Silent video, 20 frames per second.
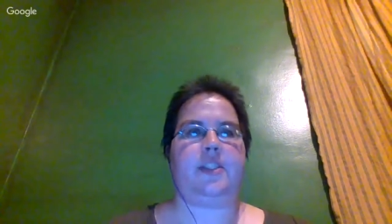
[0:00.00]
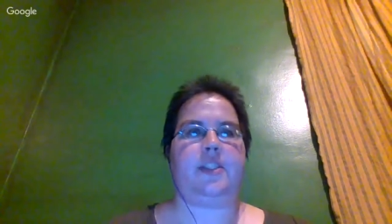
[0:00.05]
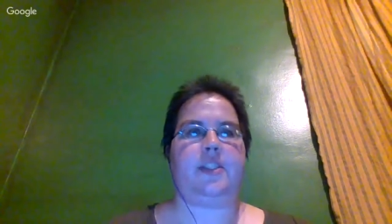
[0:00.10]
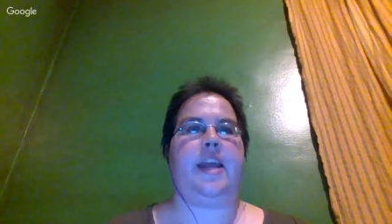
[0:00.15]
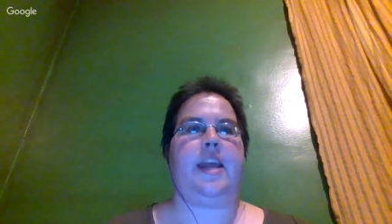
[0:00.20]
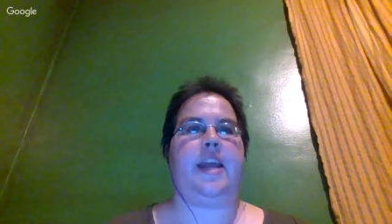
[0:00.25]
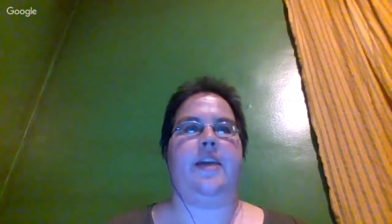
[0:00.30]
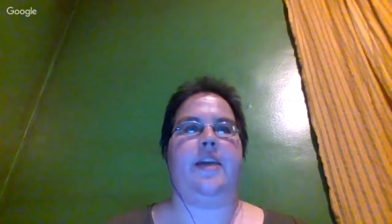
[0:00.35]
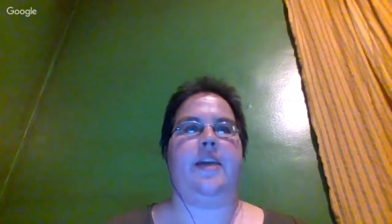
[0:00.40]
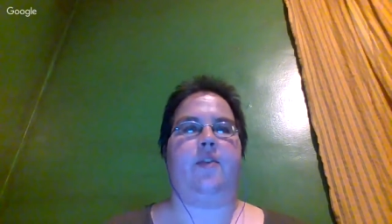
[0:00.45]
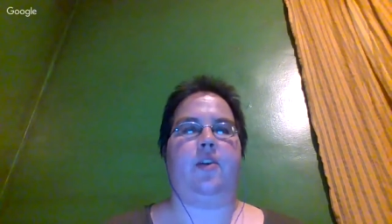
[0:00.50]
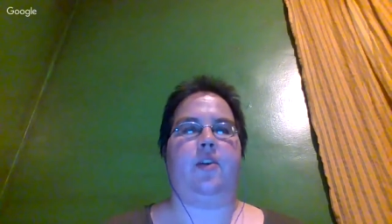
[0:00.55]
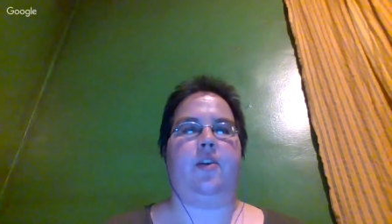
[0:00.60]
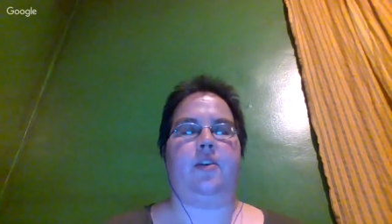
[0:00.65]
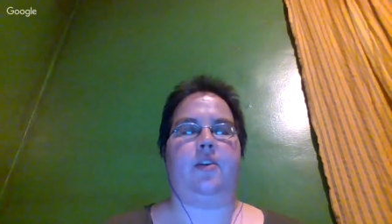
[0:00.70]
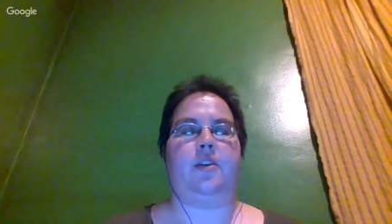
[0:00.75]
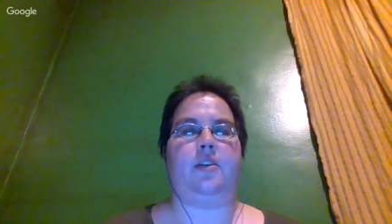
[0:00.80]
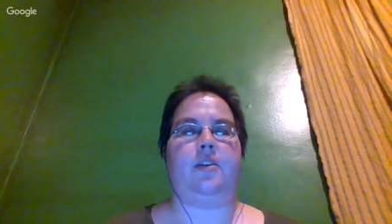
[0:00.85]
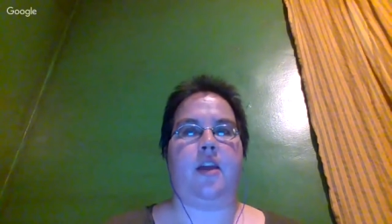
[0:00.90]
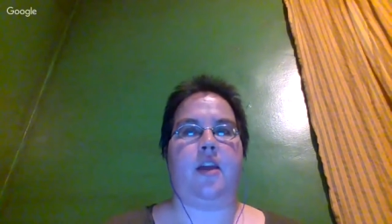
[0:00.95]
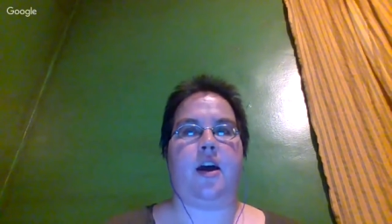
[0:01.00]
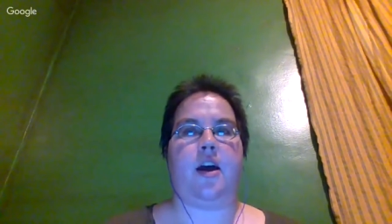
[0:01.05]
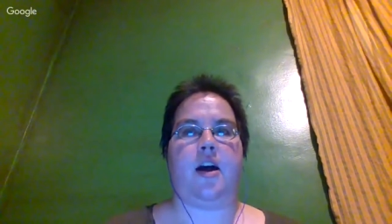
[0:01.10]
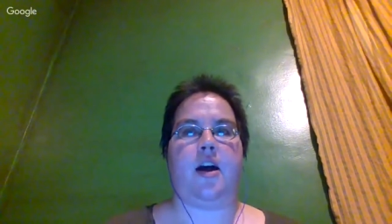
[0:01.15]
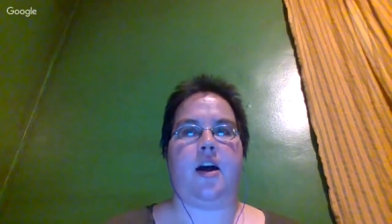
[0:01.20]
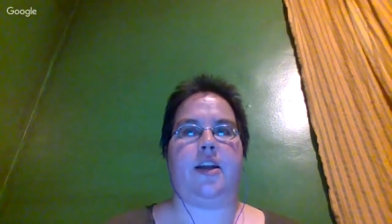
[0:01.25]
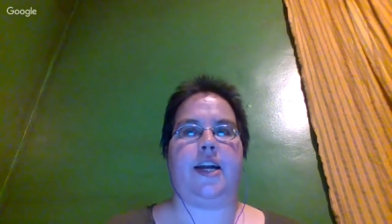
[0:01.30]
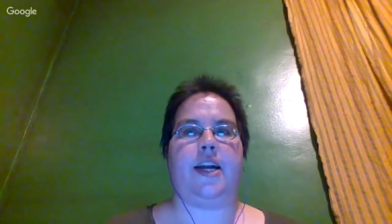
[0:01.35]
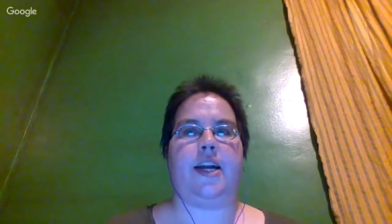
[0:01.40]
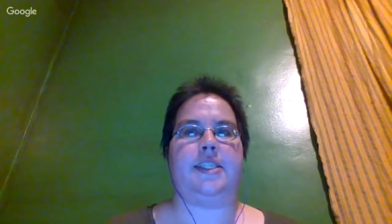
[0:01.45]
They never
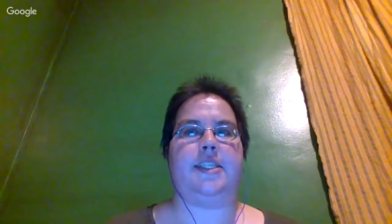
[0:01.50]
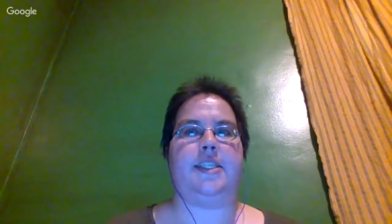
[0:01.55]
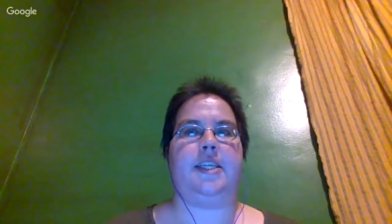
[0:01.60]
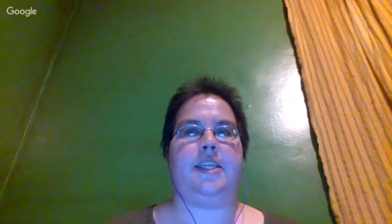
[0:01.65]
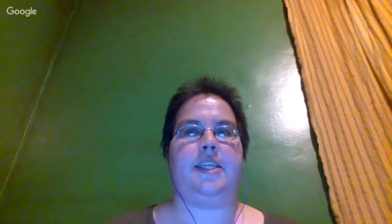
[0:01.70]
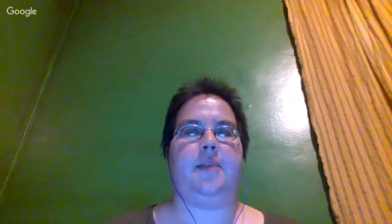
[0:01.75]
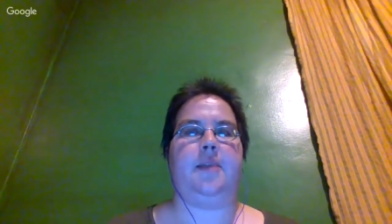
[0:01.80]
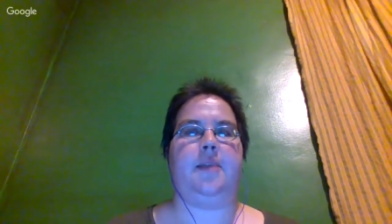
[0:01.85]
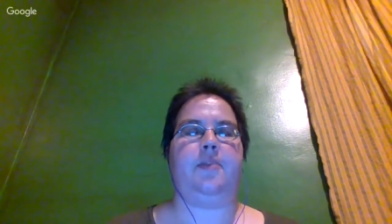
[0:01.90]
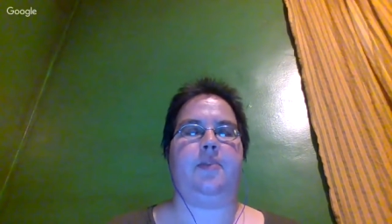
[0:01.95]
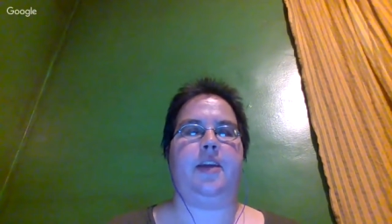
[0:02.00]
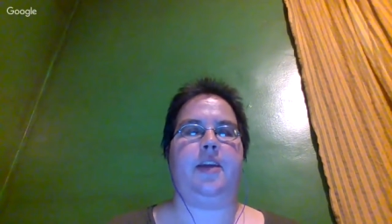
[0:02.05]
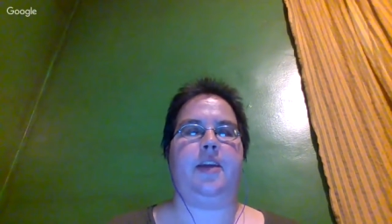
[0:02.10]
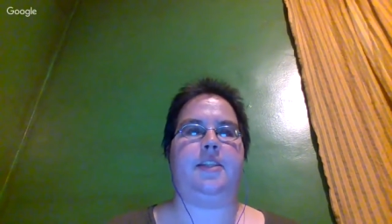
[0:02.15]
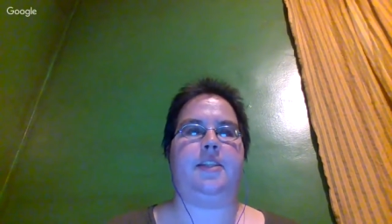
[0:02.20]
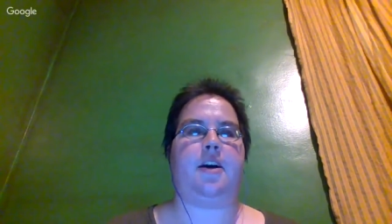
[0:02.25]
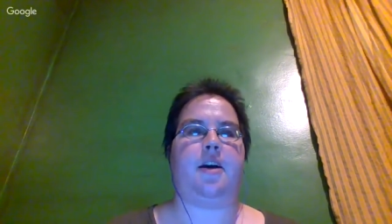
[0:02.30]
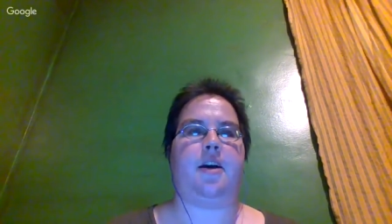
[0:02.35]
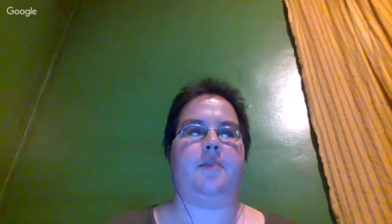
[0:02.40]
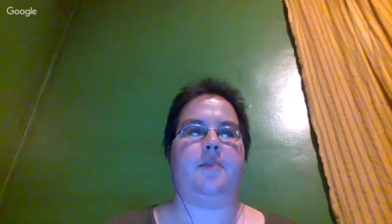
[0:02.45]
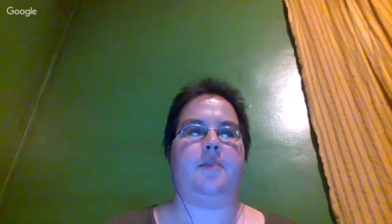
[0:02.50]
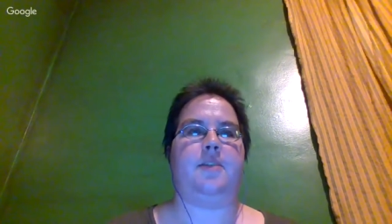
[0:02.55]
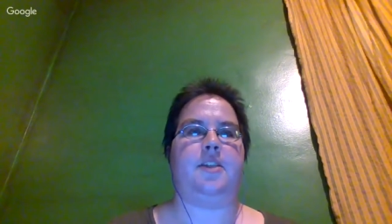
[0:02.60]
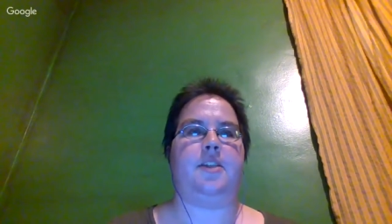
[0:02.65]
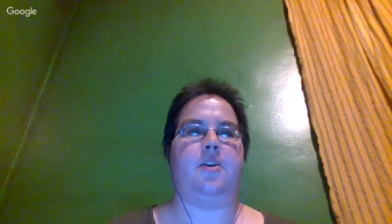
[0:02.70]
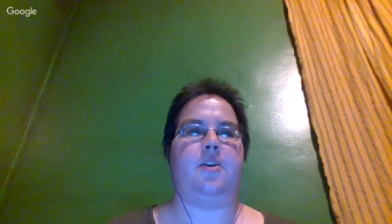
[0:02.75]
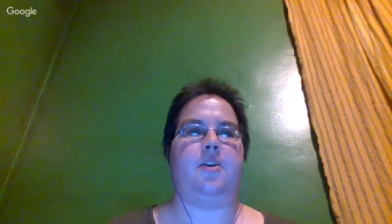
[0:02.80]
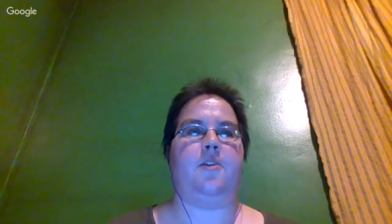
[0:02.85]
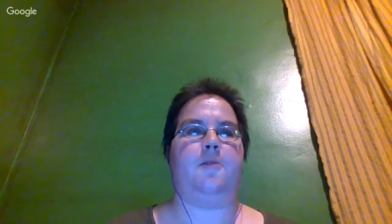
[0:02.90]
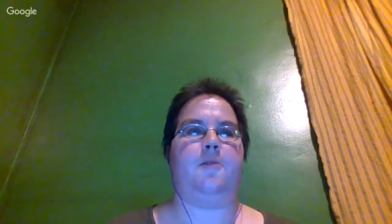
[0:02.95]
uh, got to see any playing time,
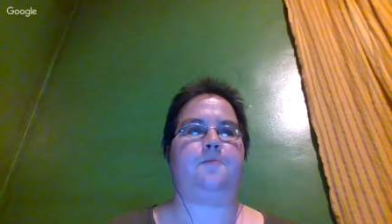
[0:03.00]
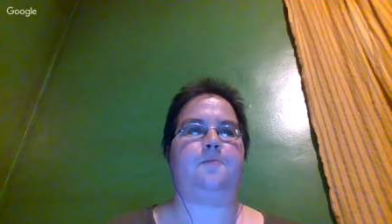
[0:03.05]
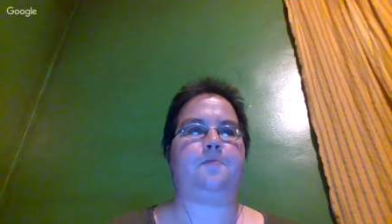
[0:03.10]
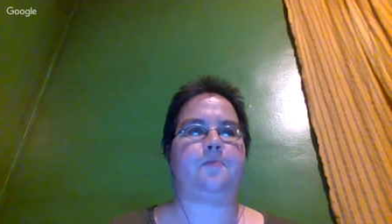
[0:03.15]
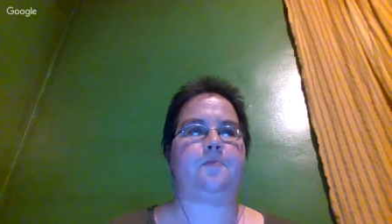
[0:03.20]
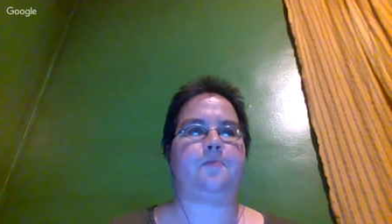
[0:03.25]
so